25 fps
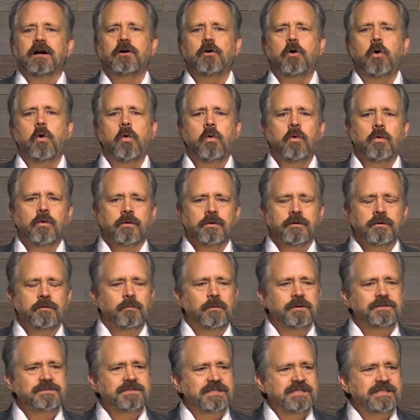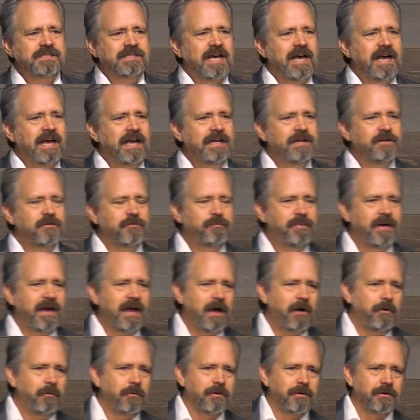A horn was a sign of
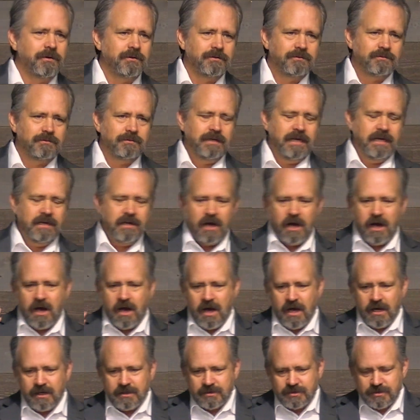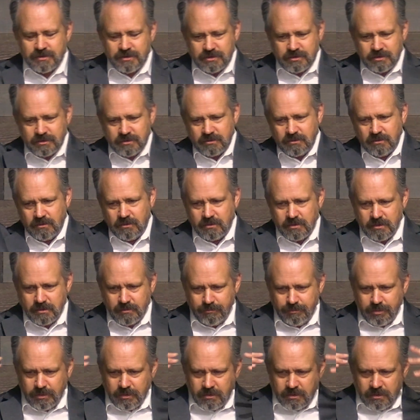power. An ox or
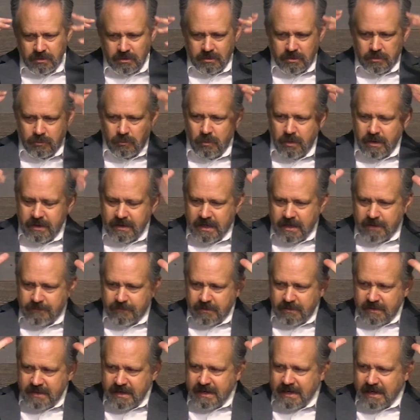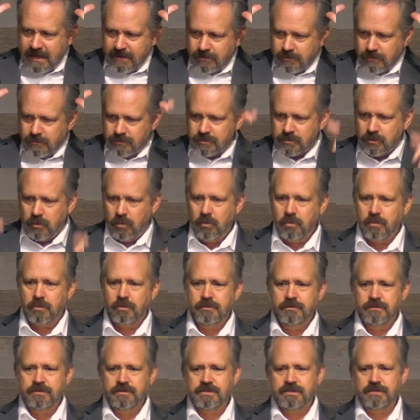a bull or whatever, they got those
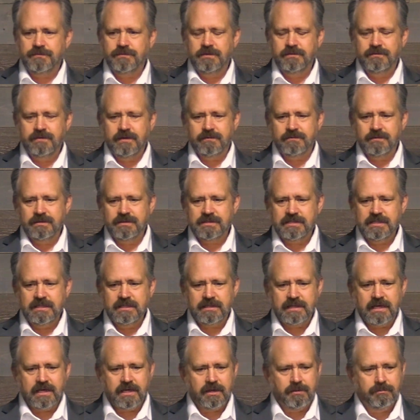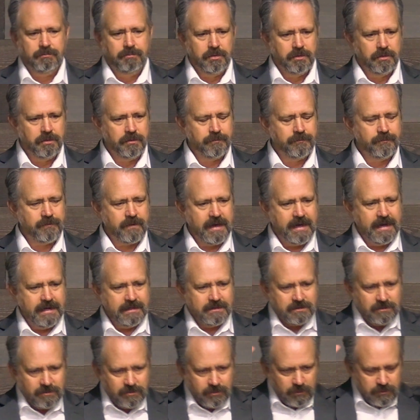horns. If you've ever seen like a
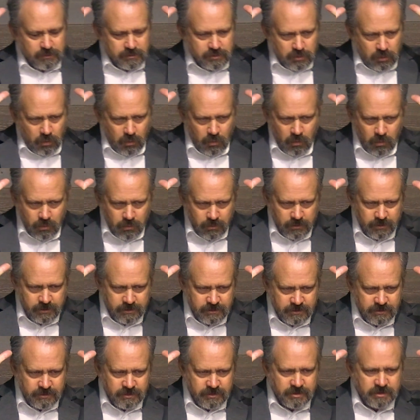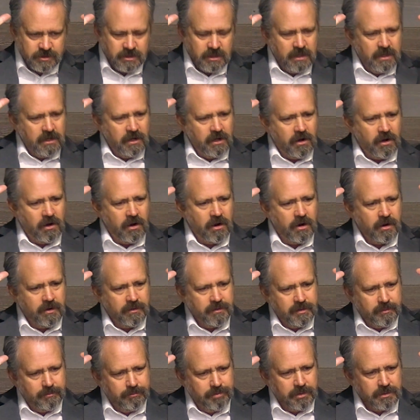bullfight, those horns
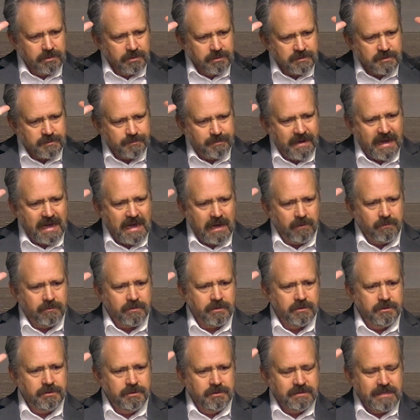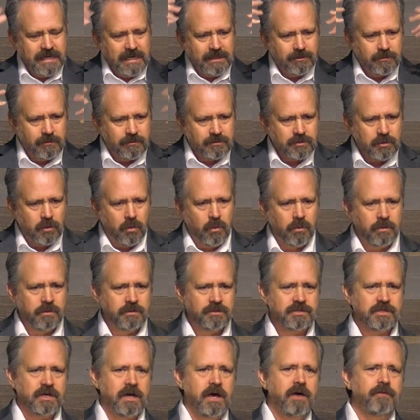are the bull's power. You take those
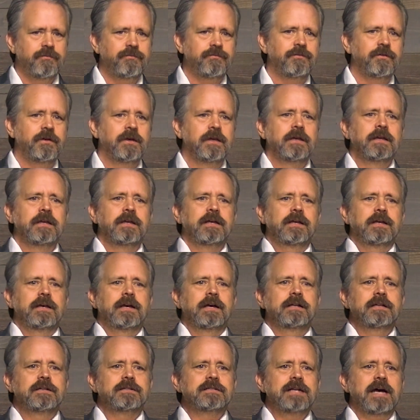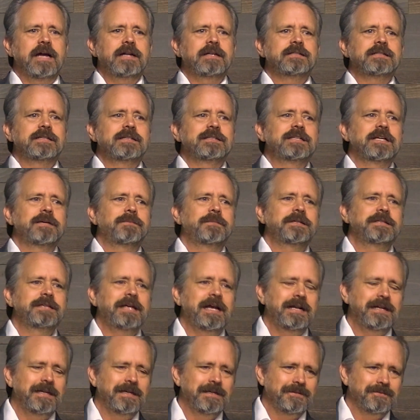horns off, and he's not as
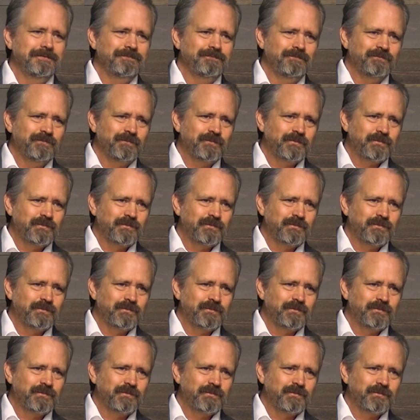intimidating.